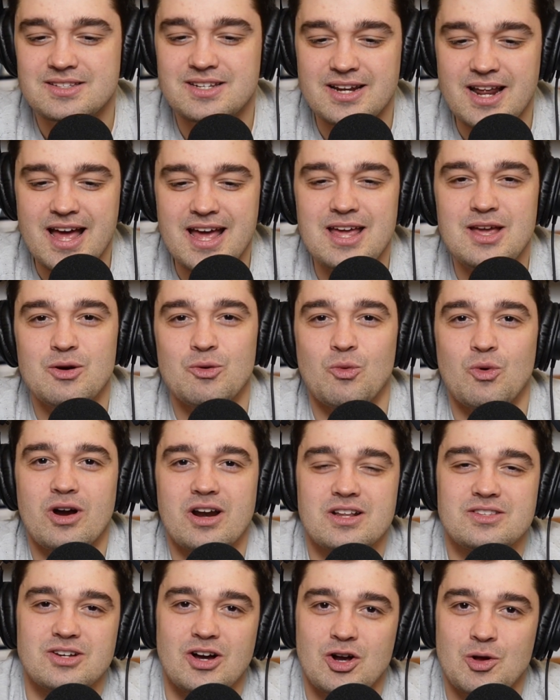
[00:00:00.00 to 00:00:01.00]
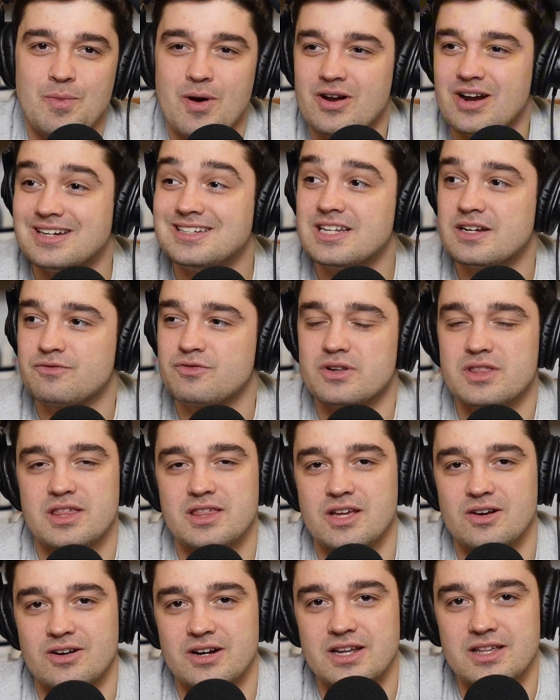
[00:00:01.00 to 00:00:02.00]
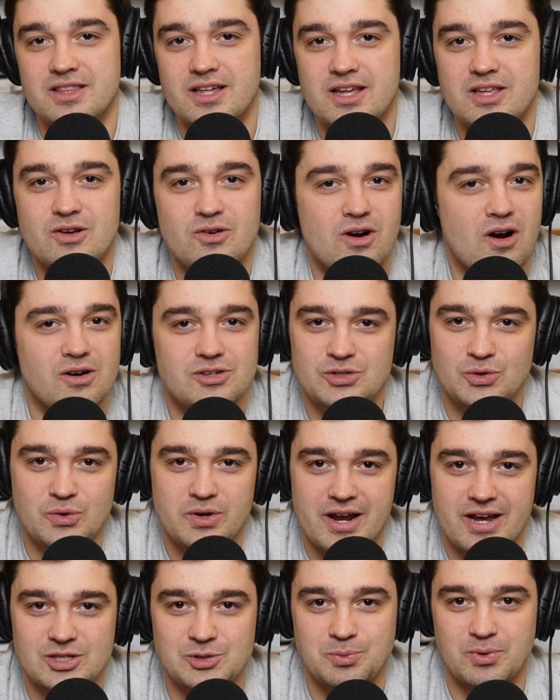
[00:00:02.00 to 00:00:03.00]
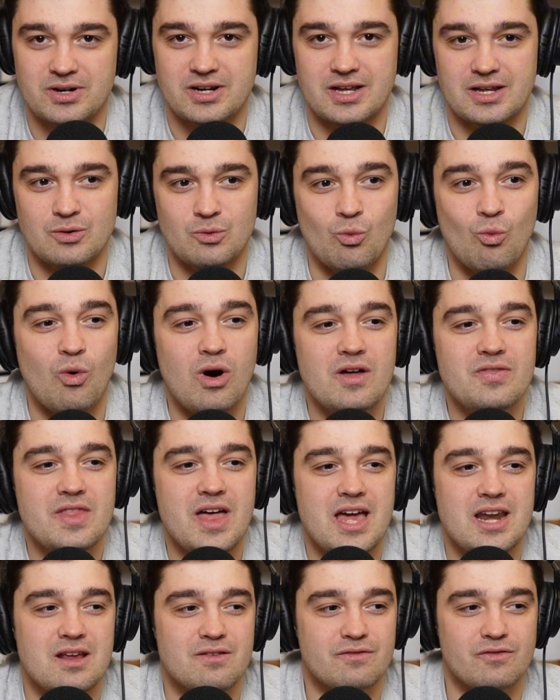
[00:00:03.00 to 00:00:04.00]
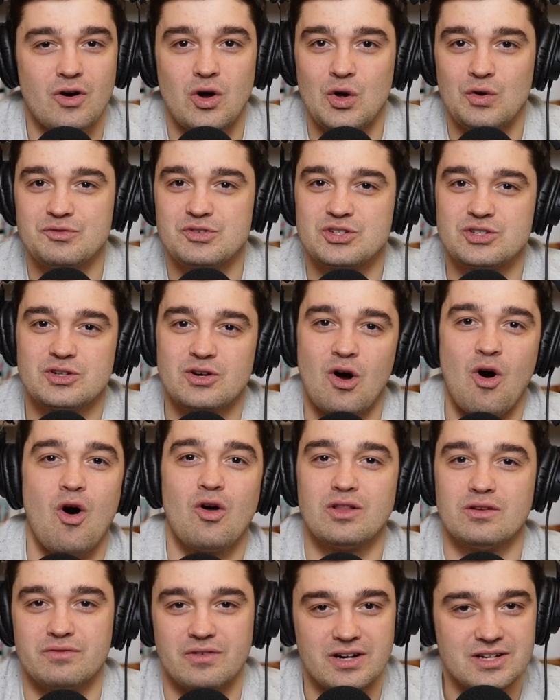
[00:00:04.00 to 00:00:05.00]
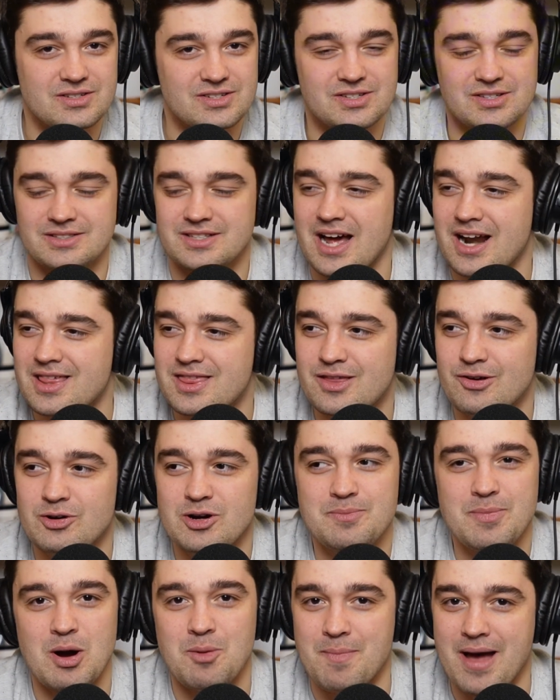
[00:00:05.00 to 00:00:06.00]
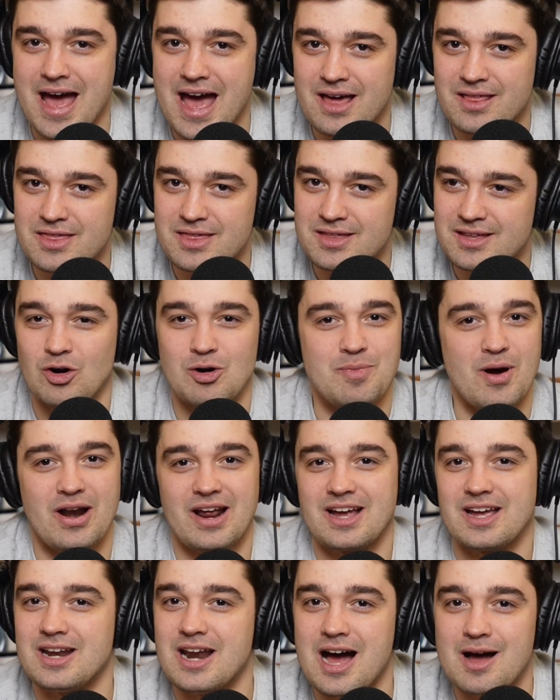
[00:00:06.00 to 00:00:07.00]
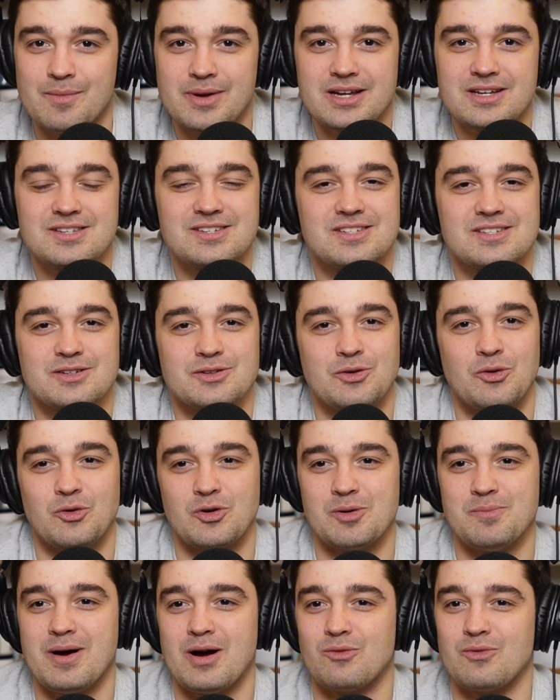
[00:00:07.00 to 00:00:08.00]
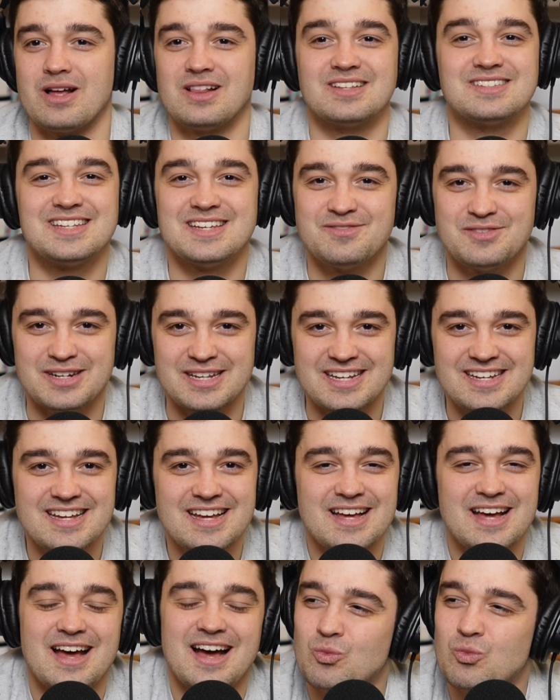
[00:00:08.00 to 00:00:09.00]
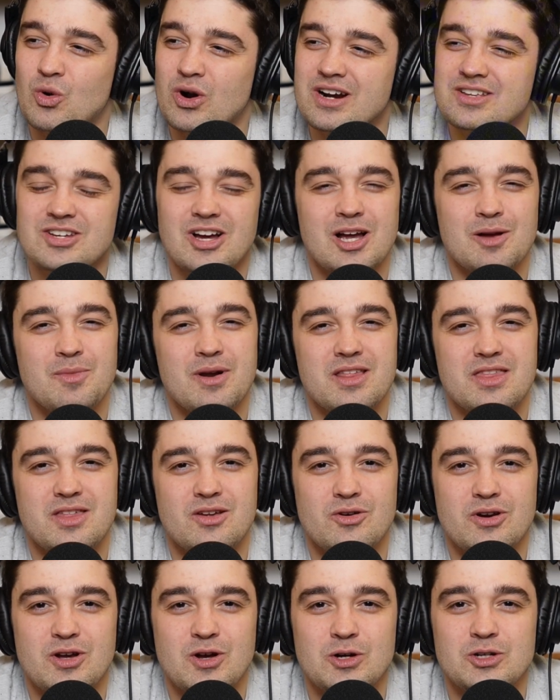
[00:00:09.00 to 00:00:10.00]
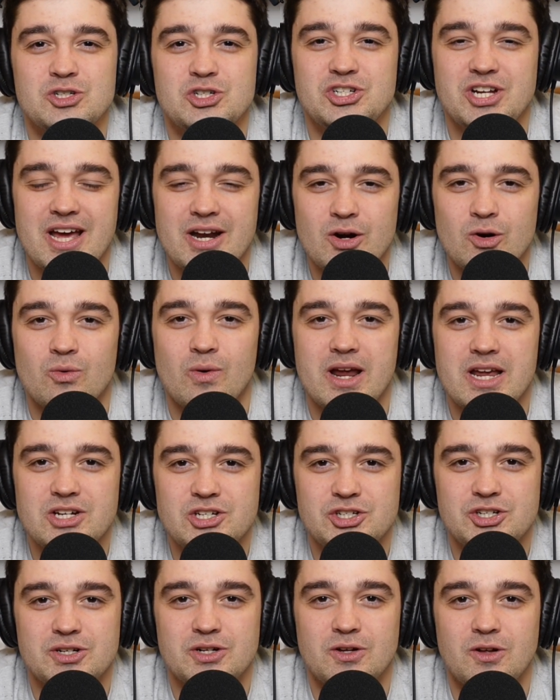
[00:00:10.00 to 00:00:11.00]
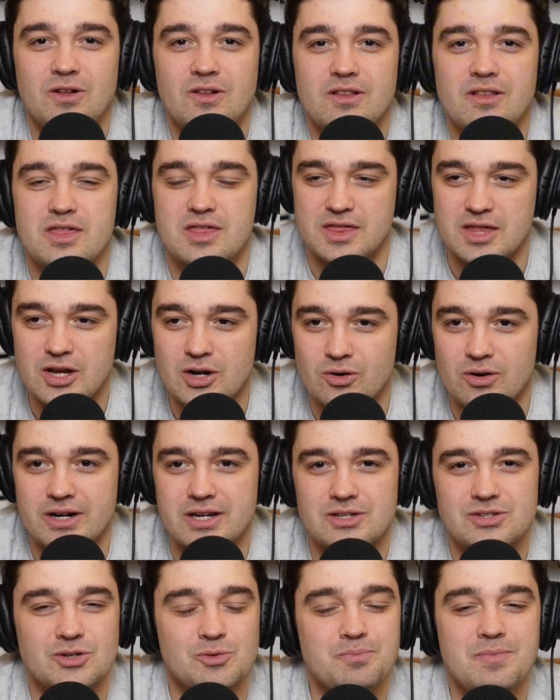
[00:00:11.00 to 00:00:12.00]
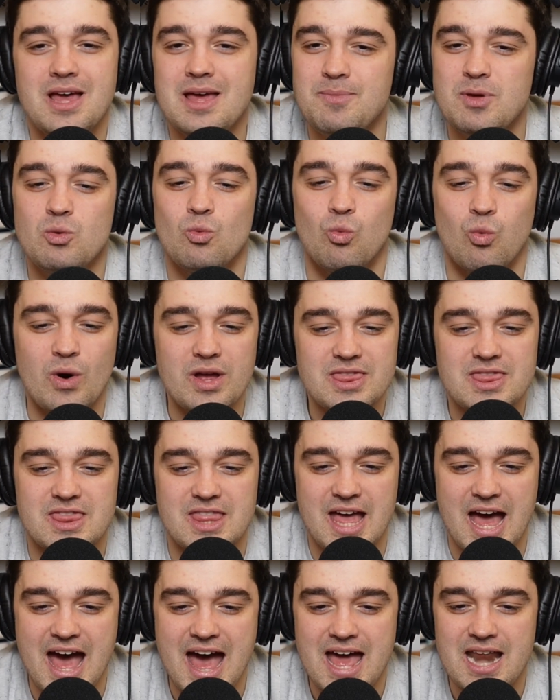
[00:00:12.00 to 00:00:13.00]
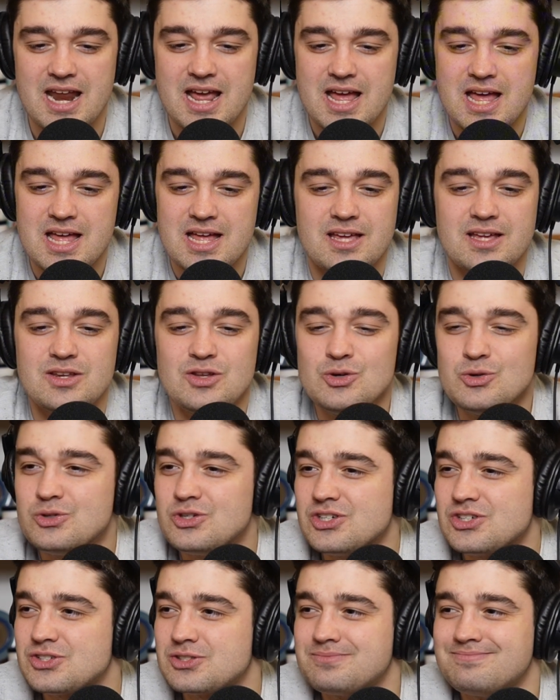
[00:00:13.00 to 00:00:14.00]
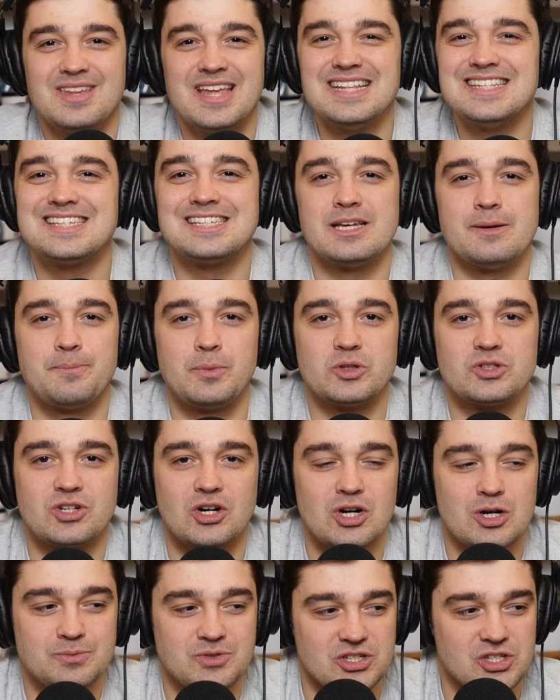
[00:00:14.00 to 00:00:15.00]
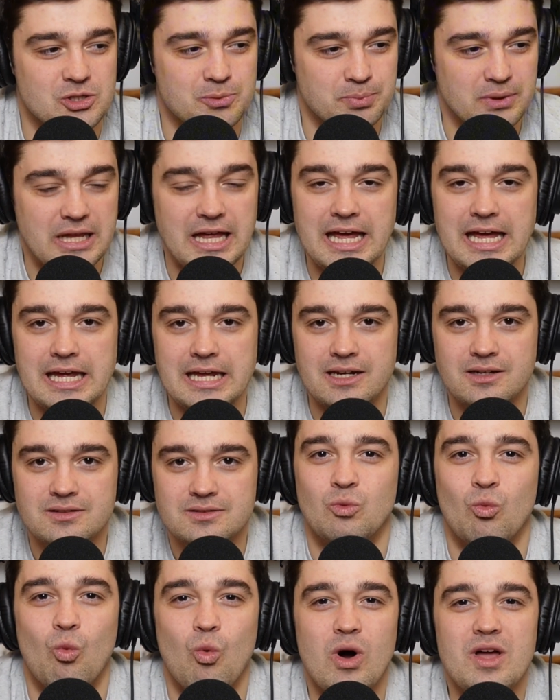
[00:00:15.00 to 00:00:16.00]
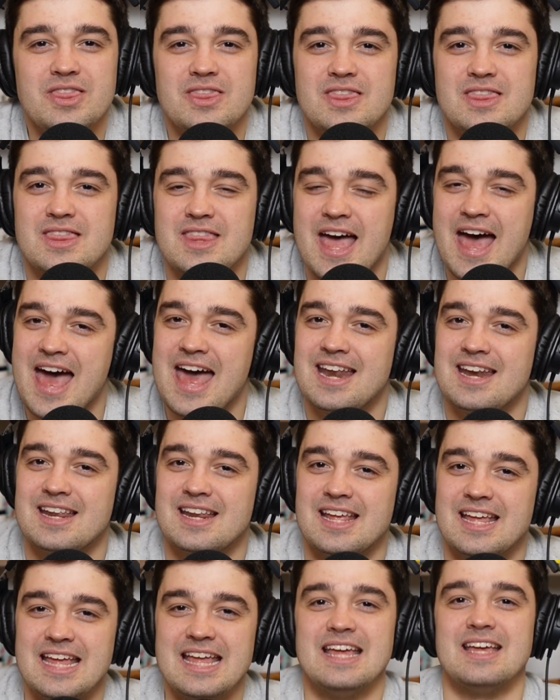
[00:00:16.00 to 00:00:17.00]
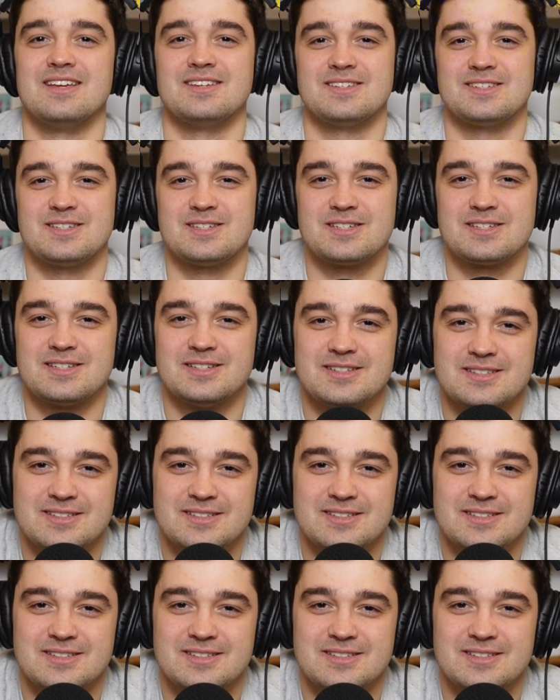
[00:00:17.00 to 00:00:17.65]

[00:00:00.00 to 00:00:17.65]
today we're going to talk about a different theory that you're also an expert in, one that involves all of us, not a theory about math or about economics or about relativity. We're going to talk about a theory called generational theory. So maybe with that, can you just in simple terms explain what that is?